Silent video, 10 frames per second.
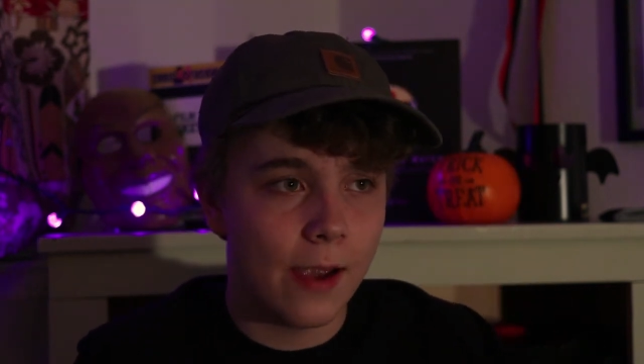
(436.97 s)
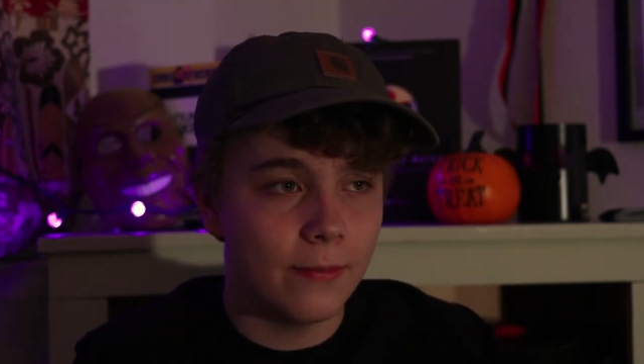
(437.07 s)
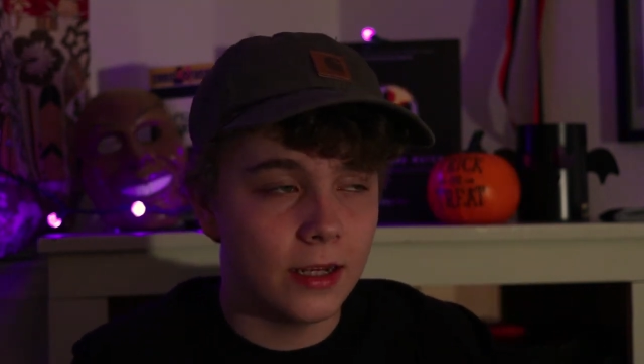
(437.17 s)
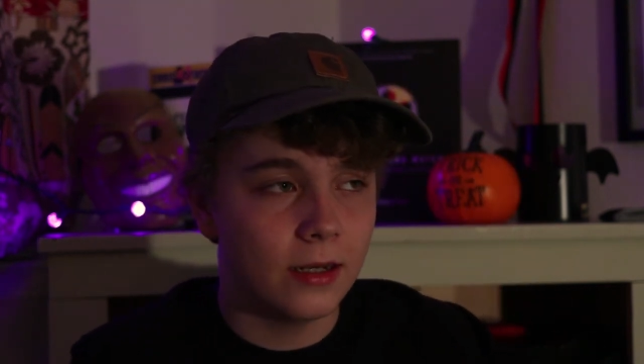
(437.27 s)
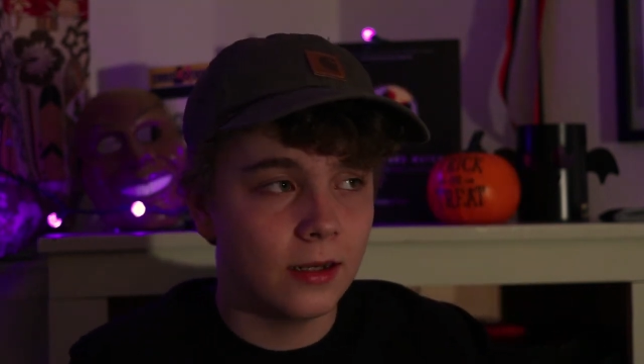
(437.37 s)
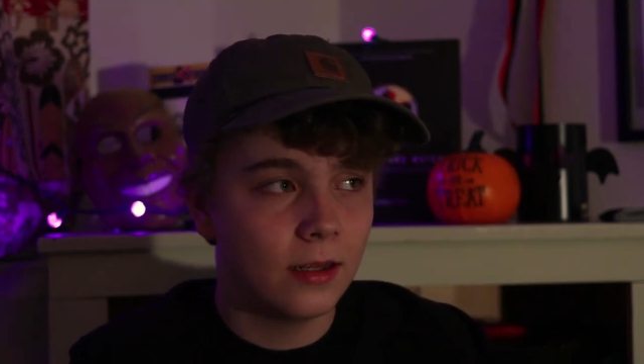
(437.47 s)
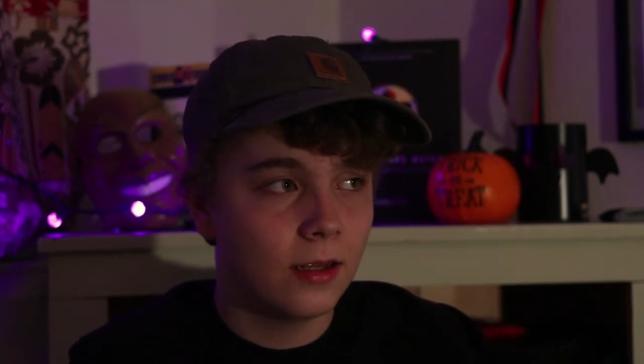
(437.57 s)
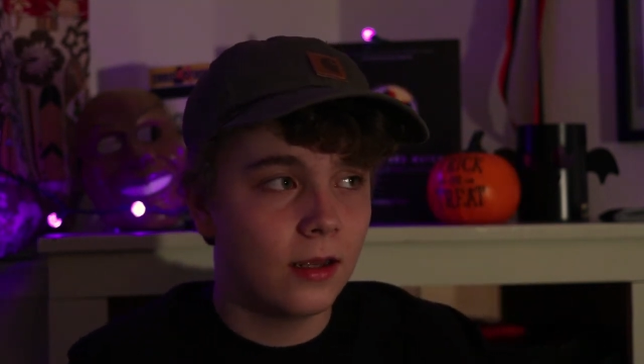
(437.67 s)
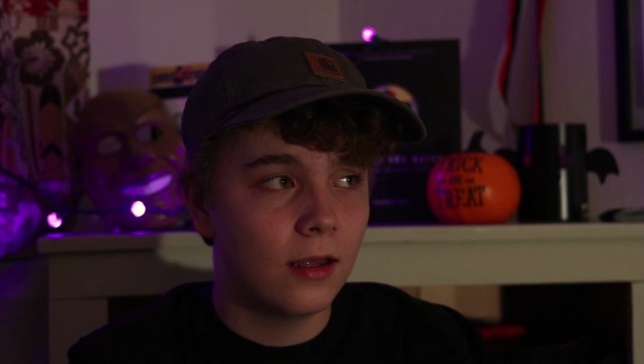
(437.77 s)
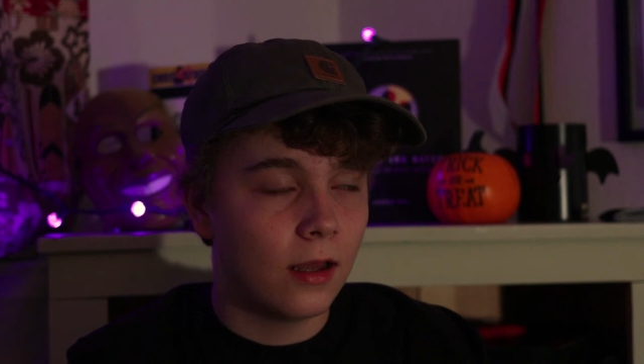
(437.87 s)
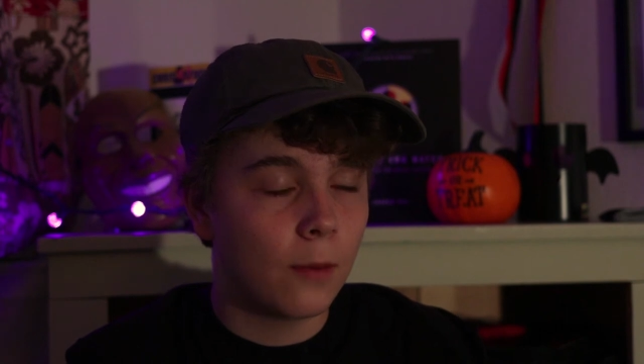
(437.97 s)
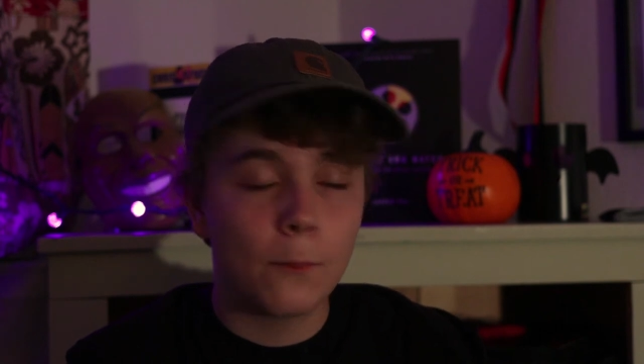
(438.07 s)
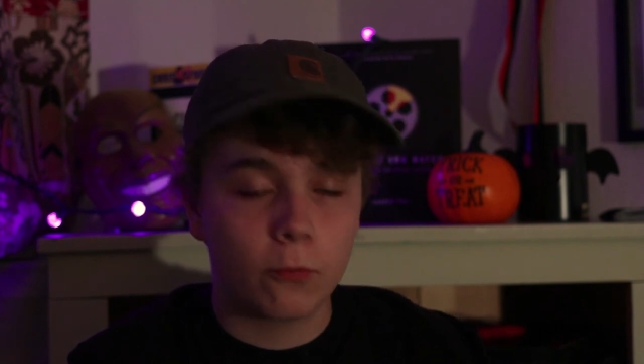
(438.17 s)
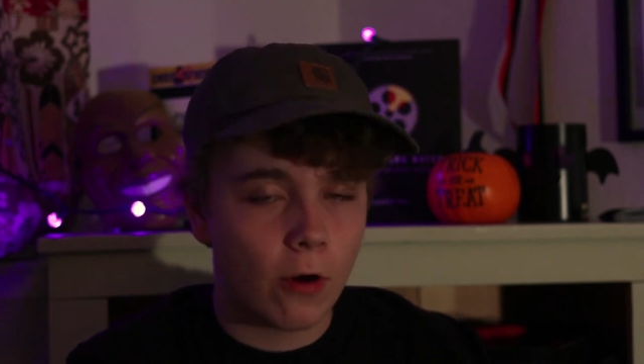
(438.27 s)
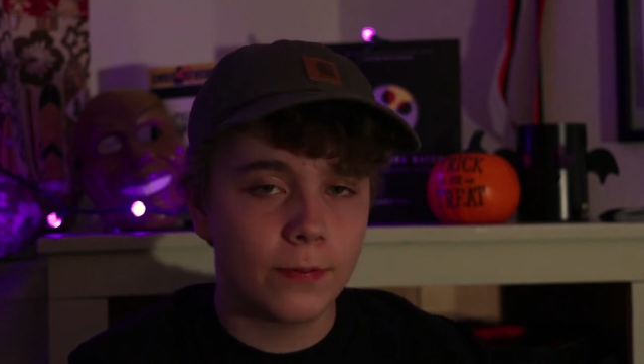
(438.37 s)
I mean,
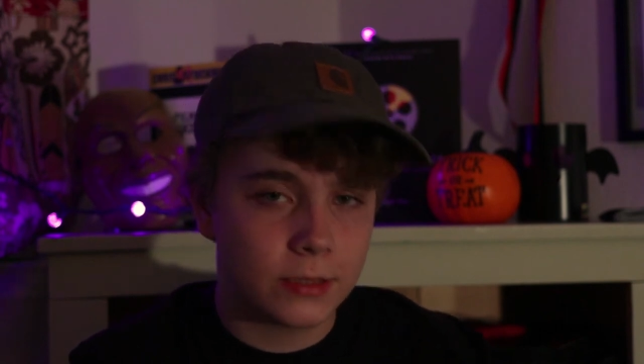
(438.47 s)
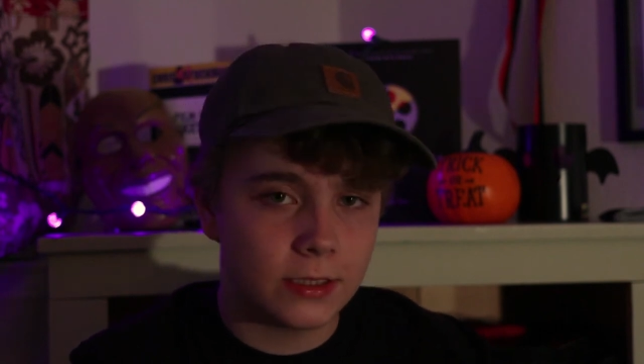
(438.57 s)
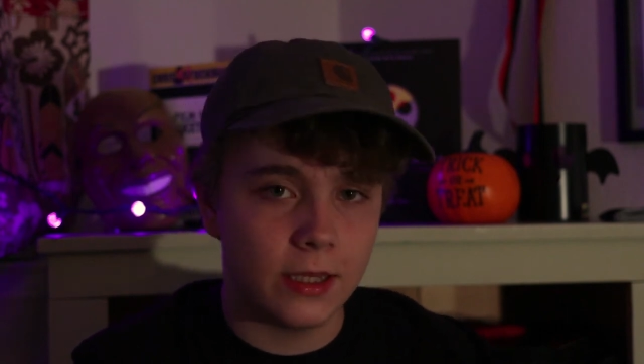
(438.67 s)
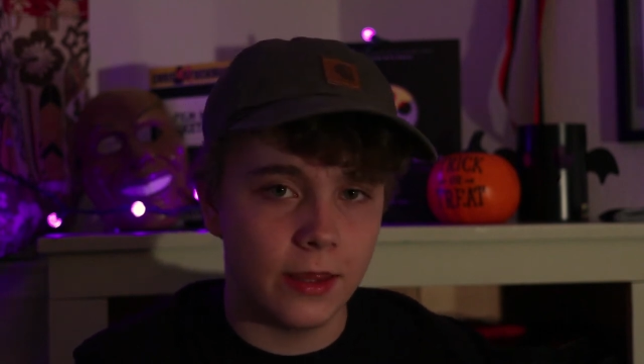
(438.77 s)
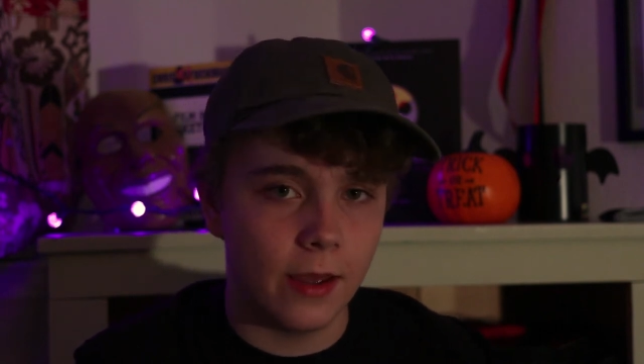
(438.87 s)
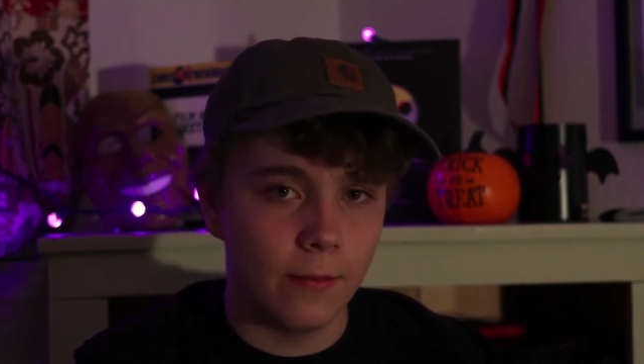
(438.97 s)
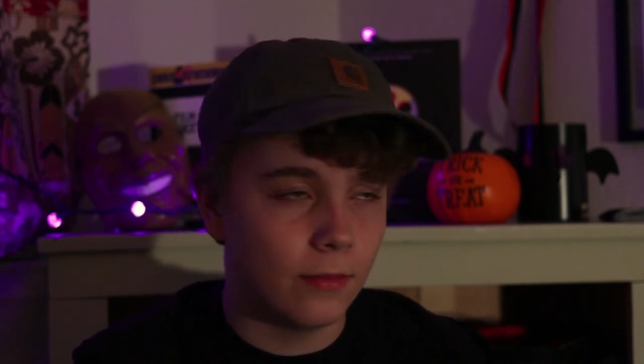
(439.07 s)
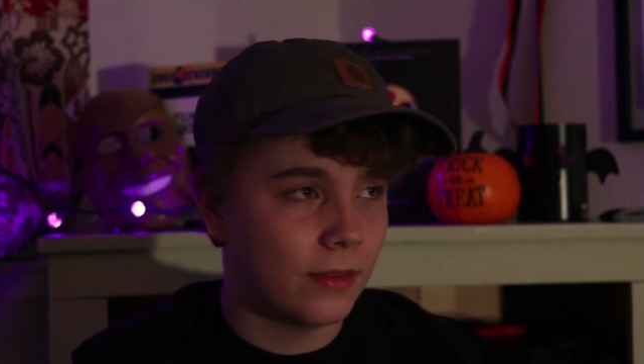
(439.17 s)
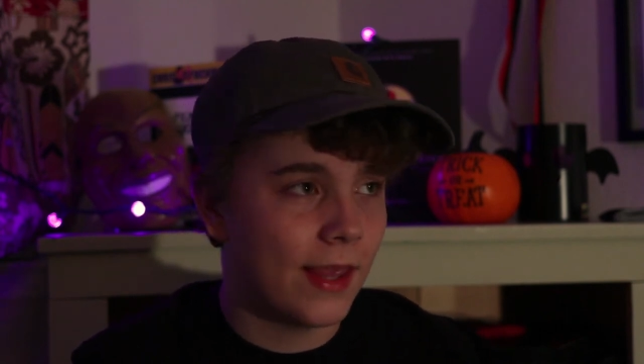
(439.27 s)
props to them.